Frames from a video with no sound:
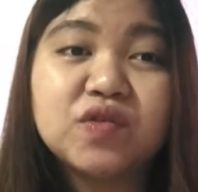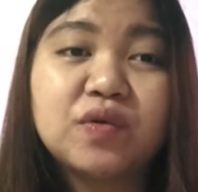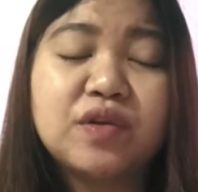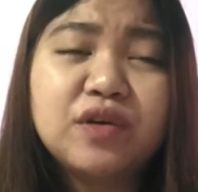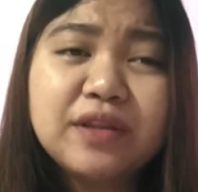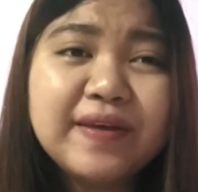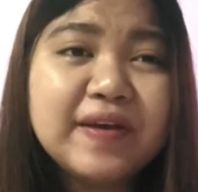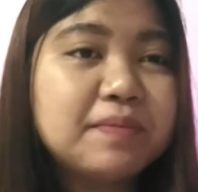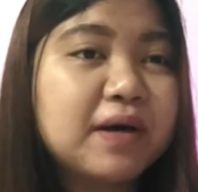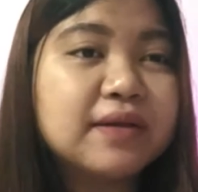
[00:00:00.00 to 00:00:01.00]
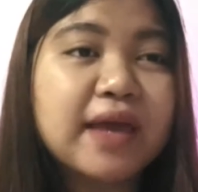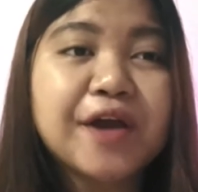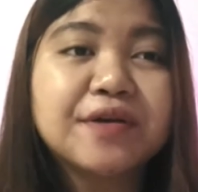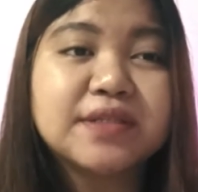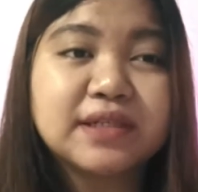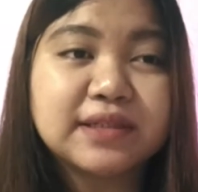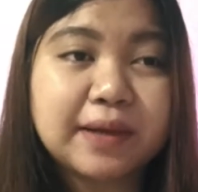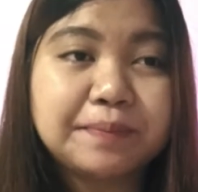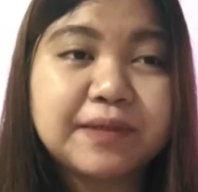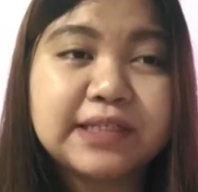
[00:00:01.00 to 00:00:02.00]
So the good thing about carousel
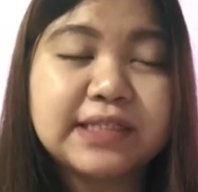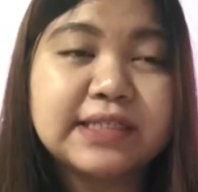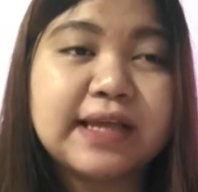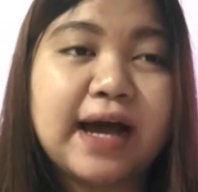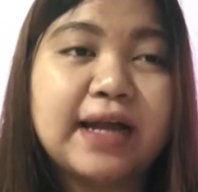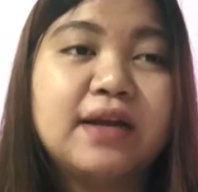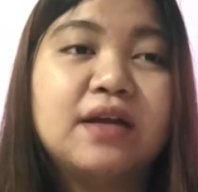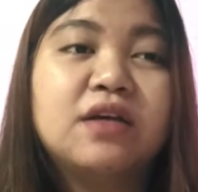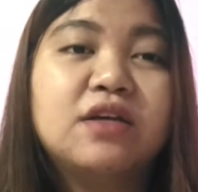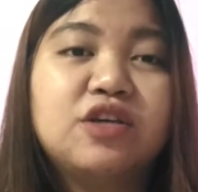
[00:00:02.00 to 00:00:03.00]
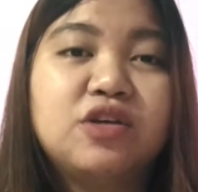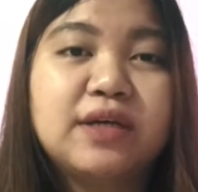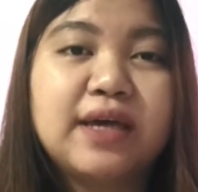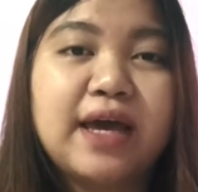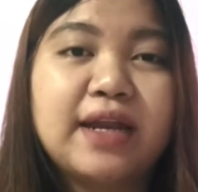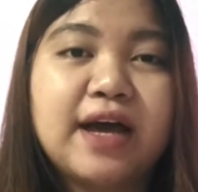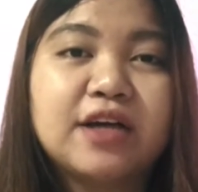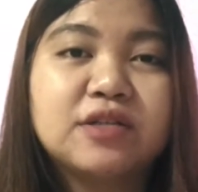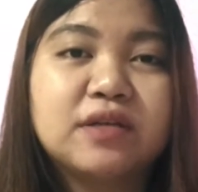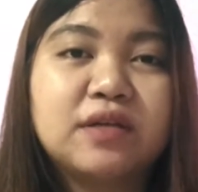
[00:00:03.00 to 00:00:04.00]
templates is that you can
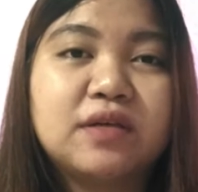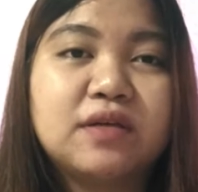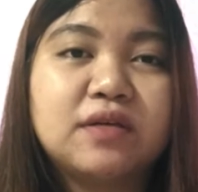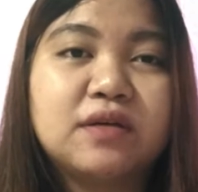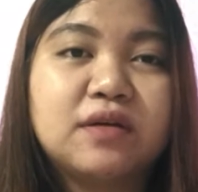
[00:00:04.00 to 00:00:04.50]
actually